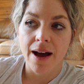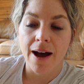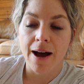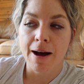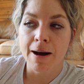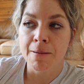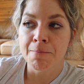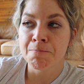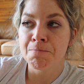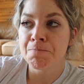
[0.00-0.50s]

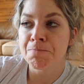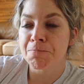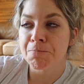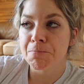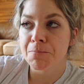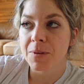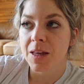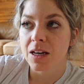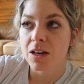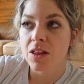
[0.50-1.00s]
Um,
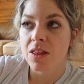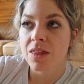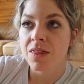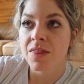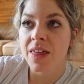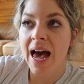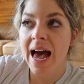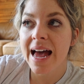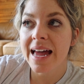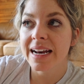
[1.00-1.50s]

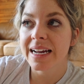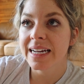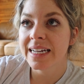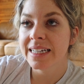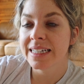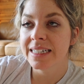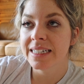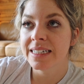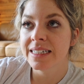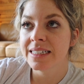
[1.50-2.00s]
that
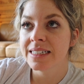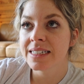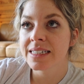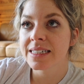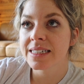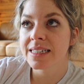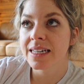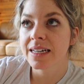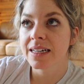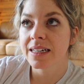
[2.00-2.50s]

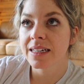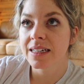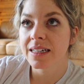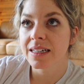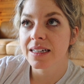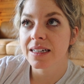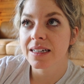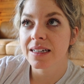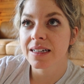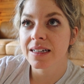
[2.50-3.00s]
is
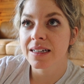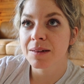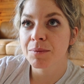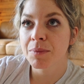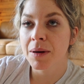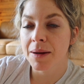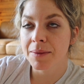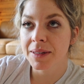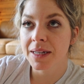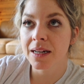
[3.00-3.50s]

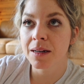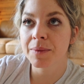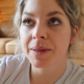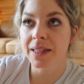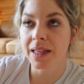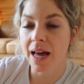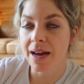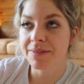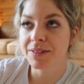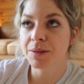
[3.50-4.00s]
probably gonna
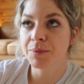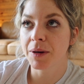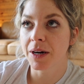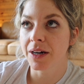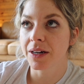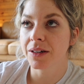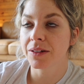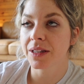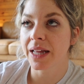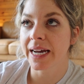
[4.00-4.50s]
be live
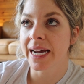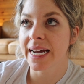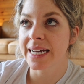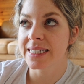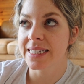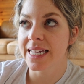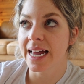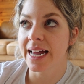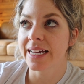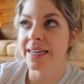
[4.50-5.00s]
tomorrow, like I
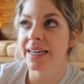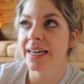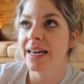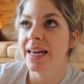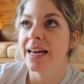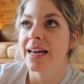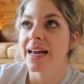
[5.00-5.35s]
said.